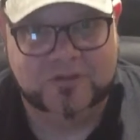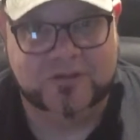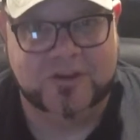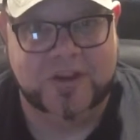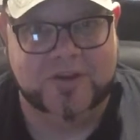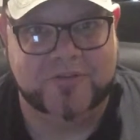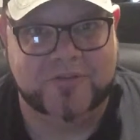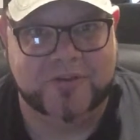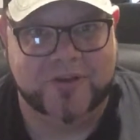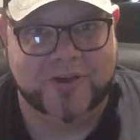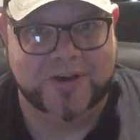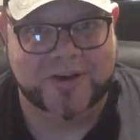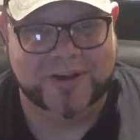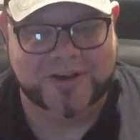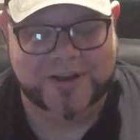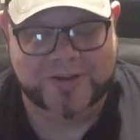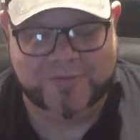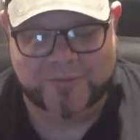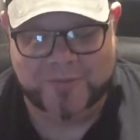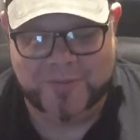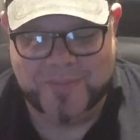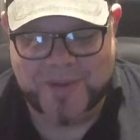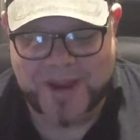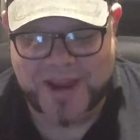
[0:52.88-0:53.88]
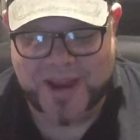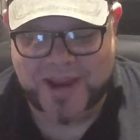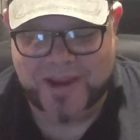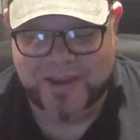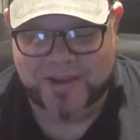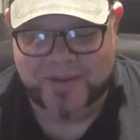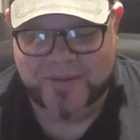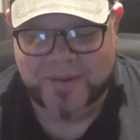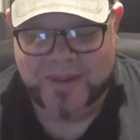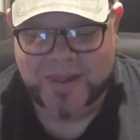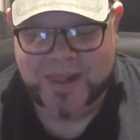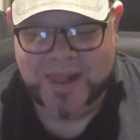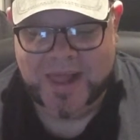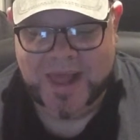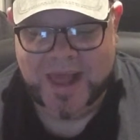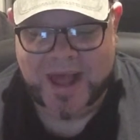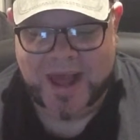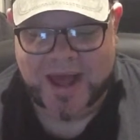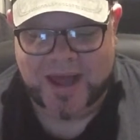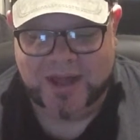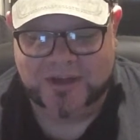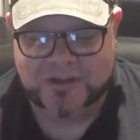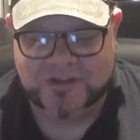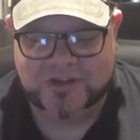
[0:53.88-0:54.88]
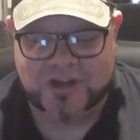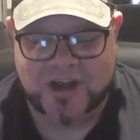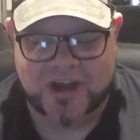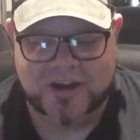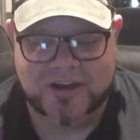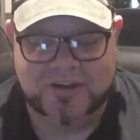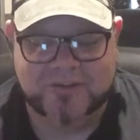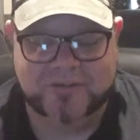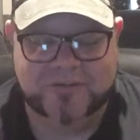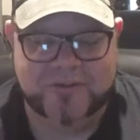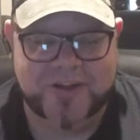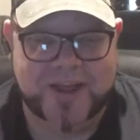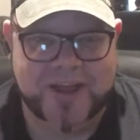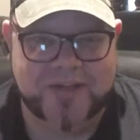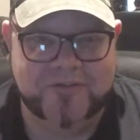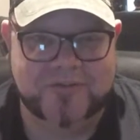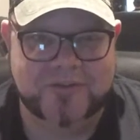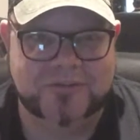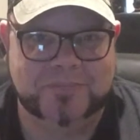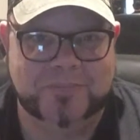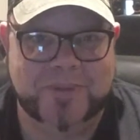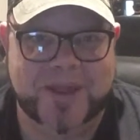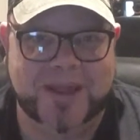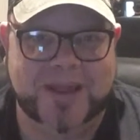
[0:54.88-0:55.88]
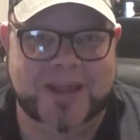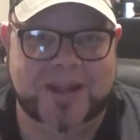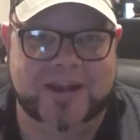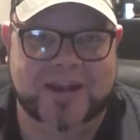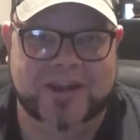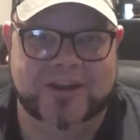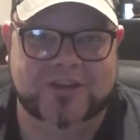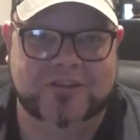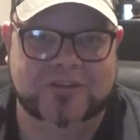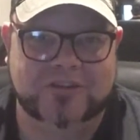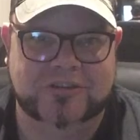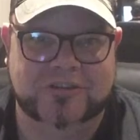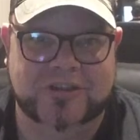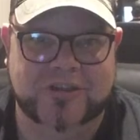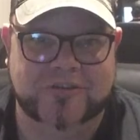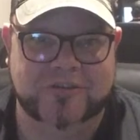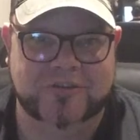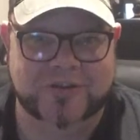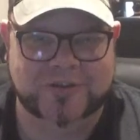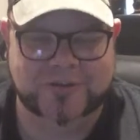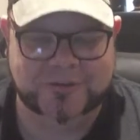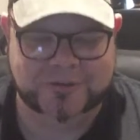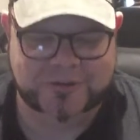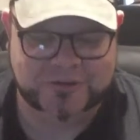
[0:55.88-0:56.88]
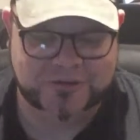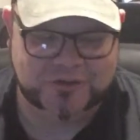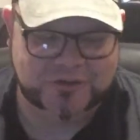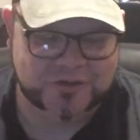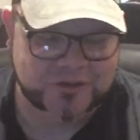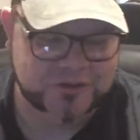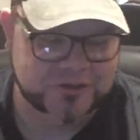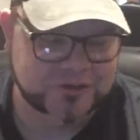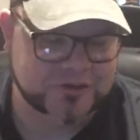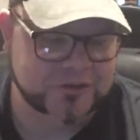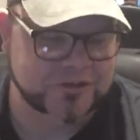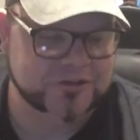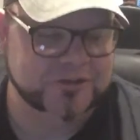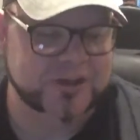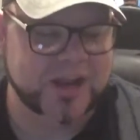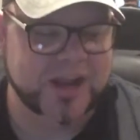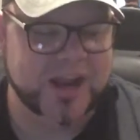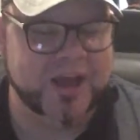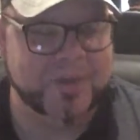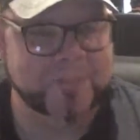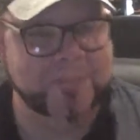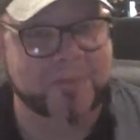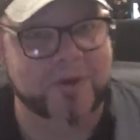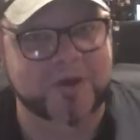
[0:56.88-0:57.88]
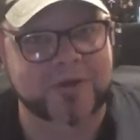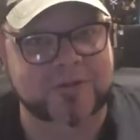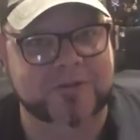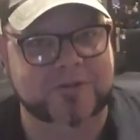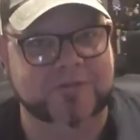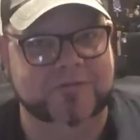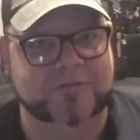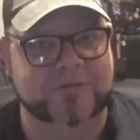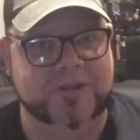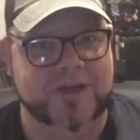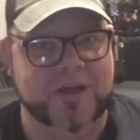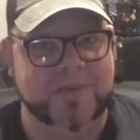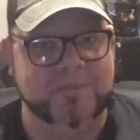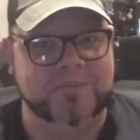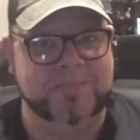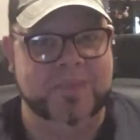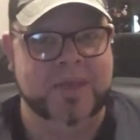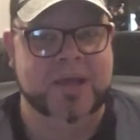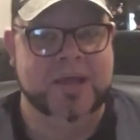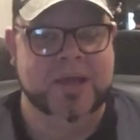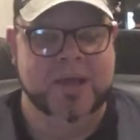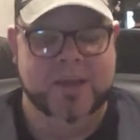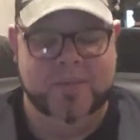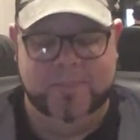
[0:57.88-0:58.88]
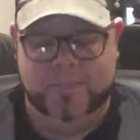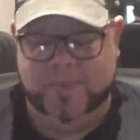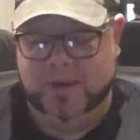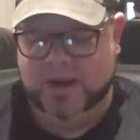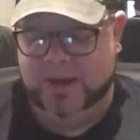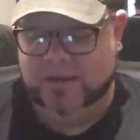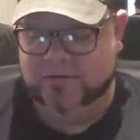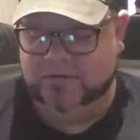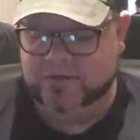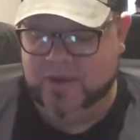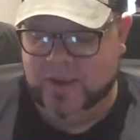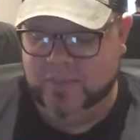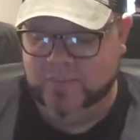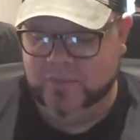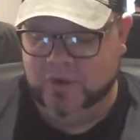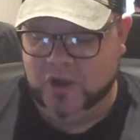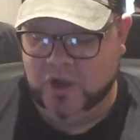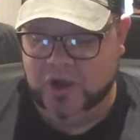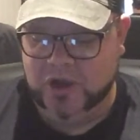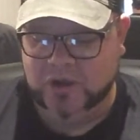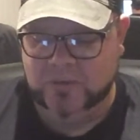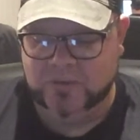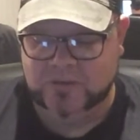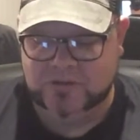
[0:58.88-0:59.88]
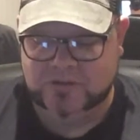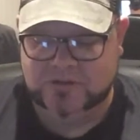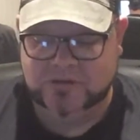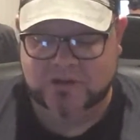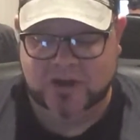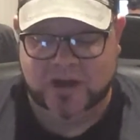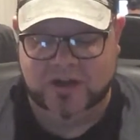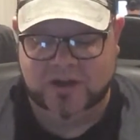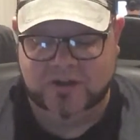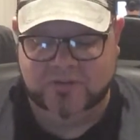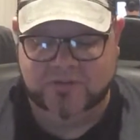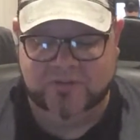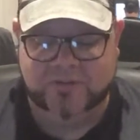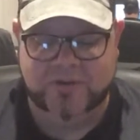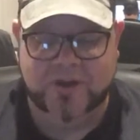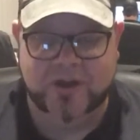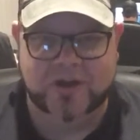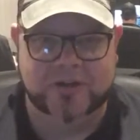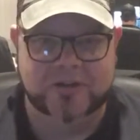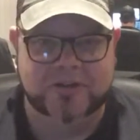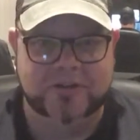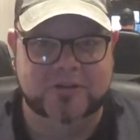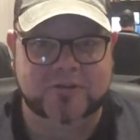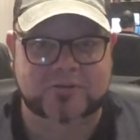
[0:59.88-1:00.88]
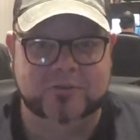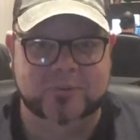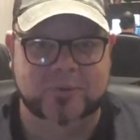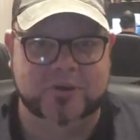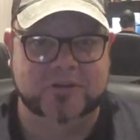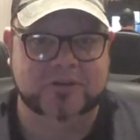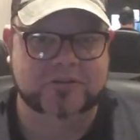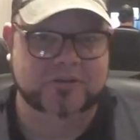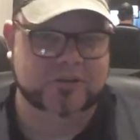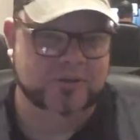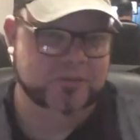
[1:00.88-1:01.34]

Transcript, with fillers: Jeff Hardy for me. Uh, Charlotte Flair versus Becky Lynch is difficult to choose because I like both of them. But I'm going with Charlotte Flair on this one